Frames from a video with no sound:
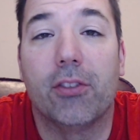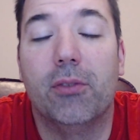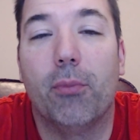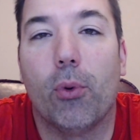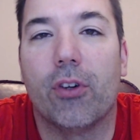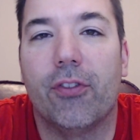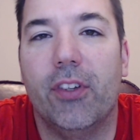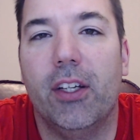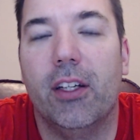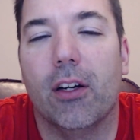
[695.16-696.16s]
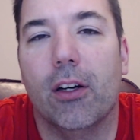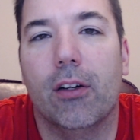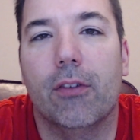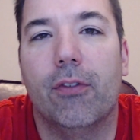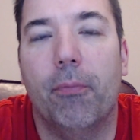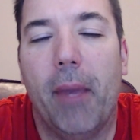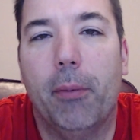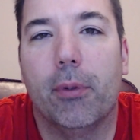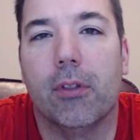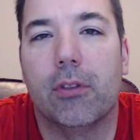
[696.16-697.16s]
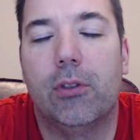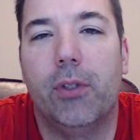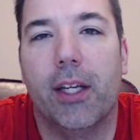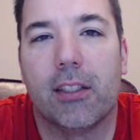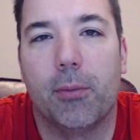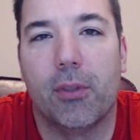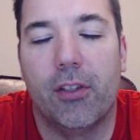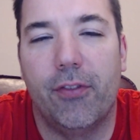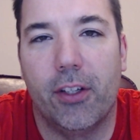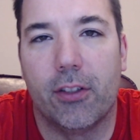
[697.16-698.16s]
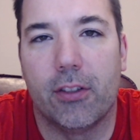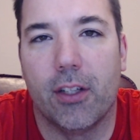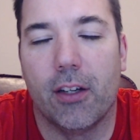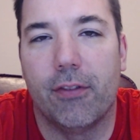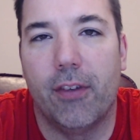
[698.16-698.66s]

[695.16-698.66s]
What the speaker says: board feet of maple to get some of the figured stuff.